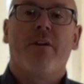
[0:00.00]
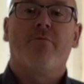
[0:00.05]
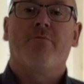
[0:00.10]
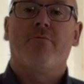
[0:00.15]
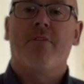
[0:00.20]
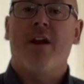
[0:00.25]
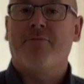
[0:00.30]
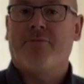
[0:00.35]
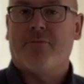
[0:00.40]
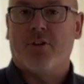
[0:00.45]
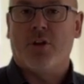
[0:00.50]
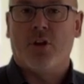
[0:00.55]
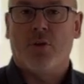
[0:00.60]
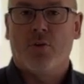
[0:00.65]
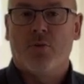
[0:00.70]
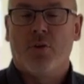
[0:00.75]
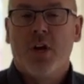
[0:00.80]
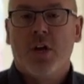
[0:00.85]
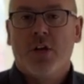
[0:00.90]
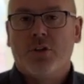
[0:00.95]

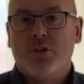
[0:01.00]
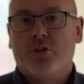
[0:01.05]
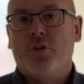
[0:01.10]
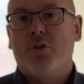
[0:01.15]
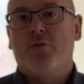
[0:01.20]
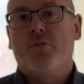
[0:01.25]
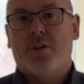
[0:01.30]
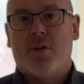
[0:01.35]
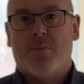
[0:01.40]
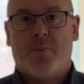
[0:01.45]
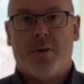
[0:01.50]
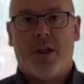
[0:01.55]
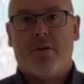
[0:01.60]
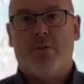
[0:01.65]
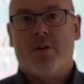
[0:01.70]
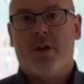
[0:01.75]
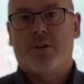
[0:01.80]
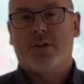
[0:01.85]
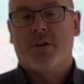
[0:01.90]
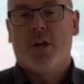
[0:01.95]
revenue during the
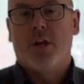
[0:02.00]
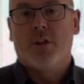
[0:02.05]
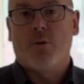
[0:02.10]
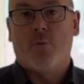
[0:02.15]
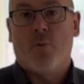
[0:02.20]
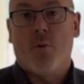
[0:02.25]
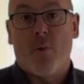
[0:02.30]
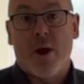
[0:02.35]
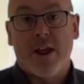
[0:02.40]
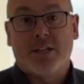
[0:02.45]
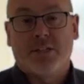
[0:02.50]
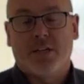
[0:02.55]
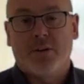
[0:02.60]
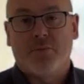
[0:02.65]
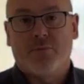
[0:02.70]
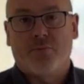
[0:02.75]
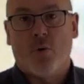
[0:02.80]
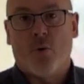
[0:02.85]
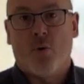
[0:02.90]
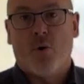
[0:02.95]
period that we're waiting
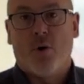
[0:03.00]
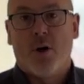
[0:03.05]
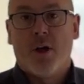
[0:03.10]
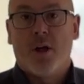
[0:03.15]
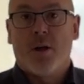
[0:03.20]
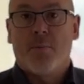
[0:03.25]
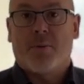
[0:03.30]
for